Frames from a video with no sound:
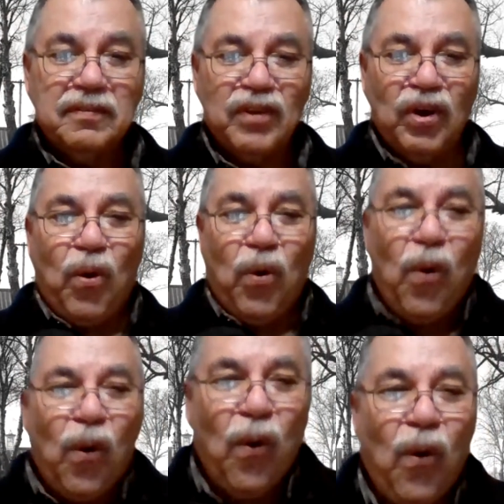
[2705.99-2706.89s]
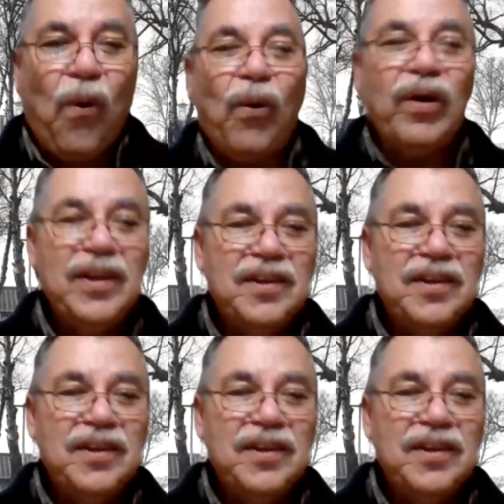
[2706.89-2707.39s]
Ho, ho, ho.